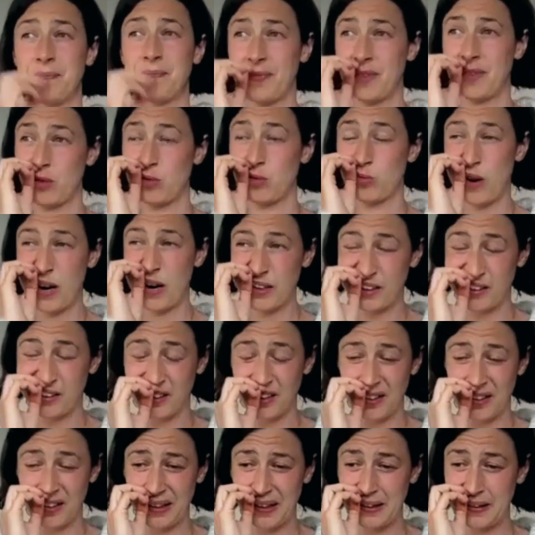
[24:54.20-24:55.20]

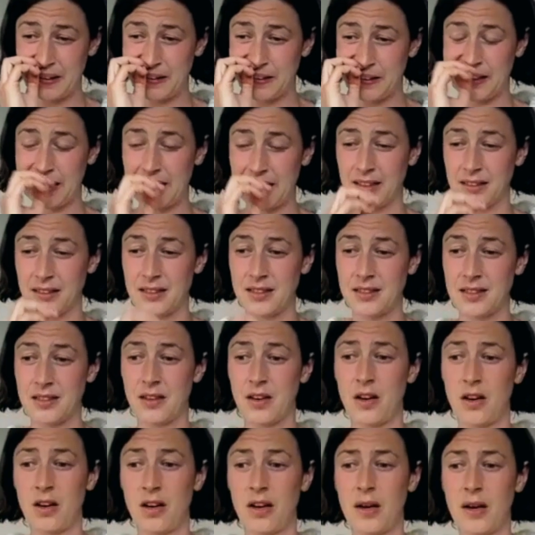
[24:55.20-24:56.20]
regularly, and
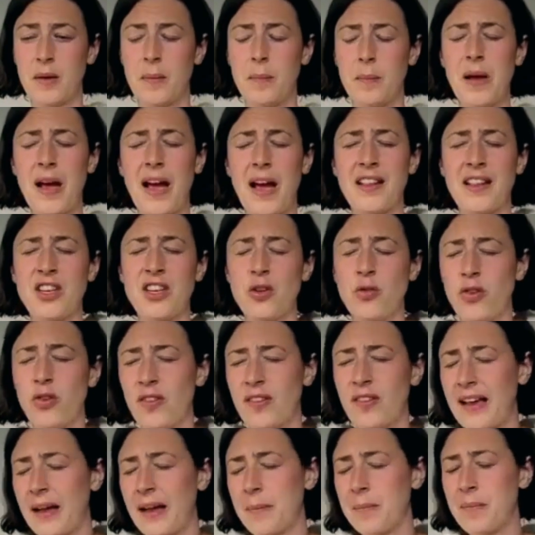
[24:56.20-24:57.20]
you
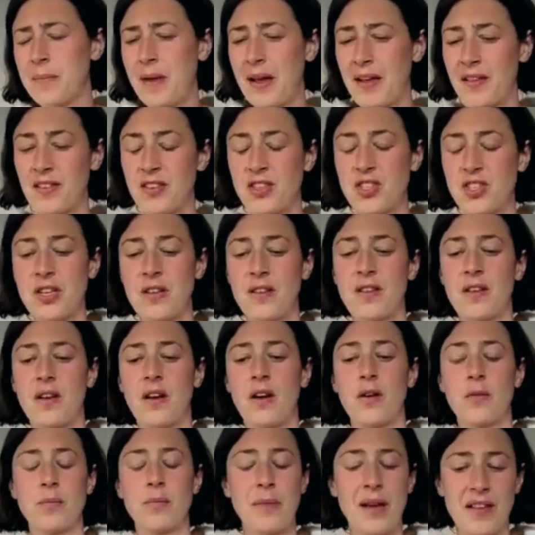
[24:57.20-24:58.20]
just get message
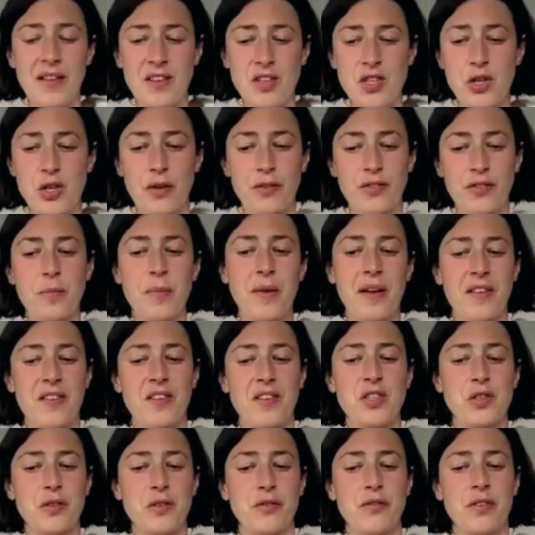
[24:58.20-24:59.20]
after
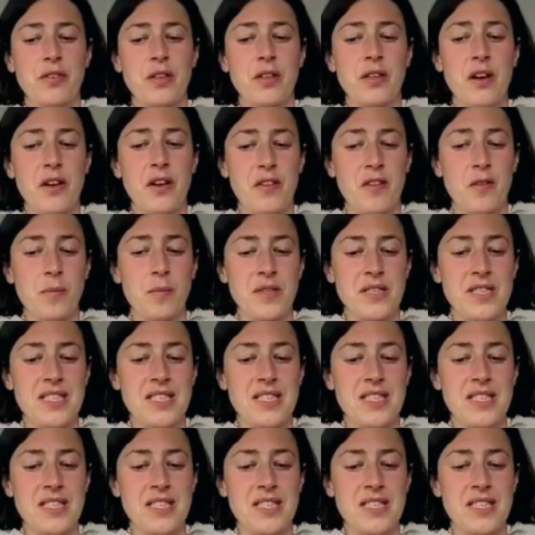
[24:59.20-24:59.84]
message of customers